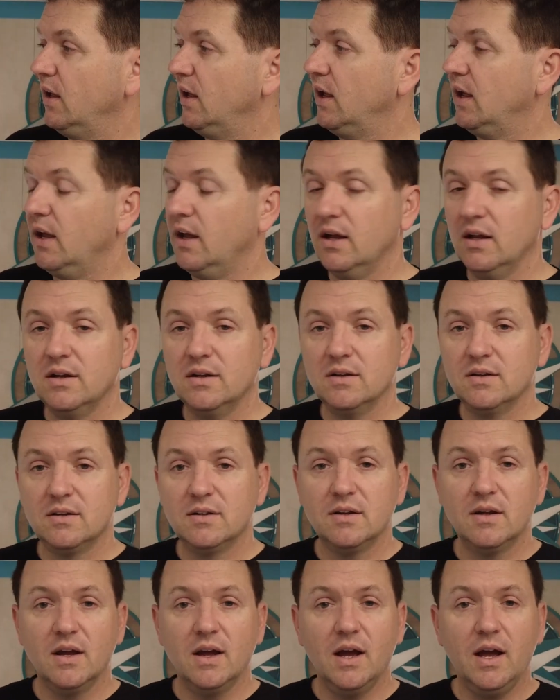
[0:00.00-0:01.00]
and
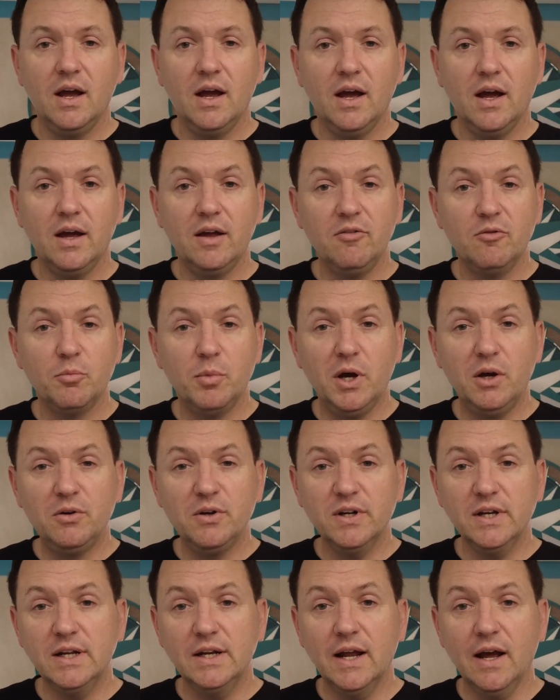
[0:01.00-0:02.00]
I have a
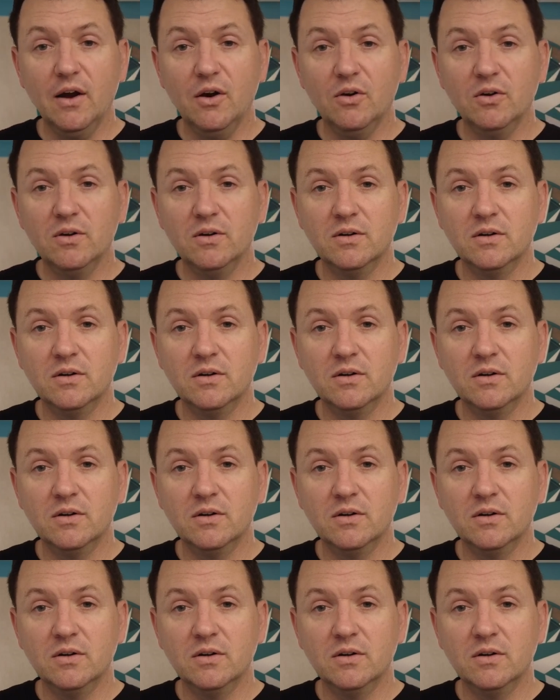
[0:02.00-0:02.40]
balcony now.